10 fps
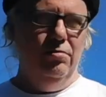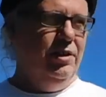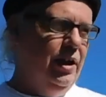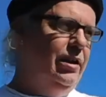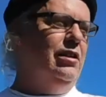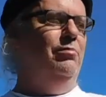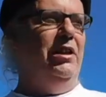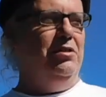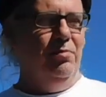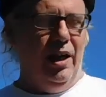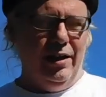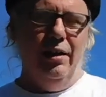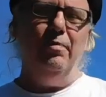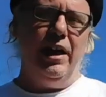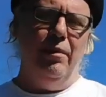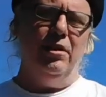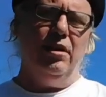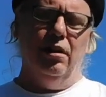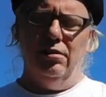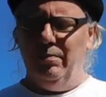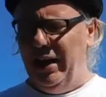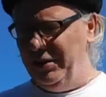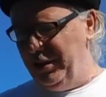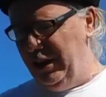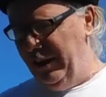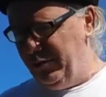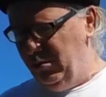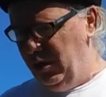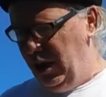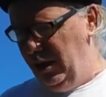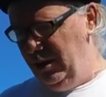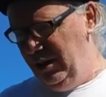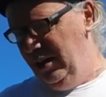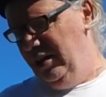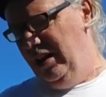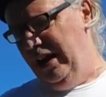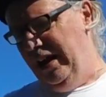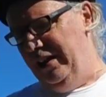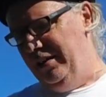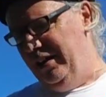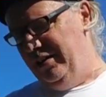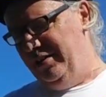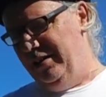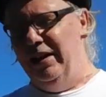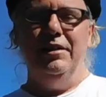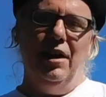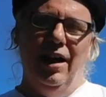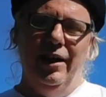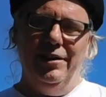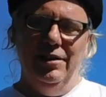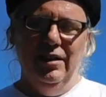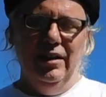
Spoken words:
with an exclamation mark, and it became a color magazine after a while, and then it died.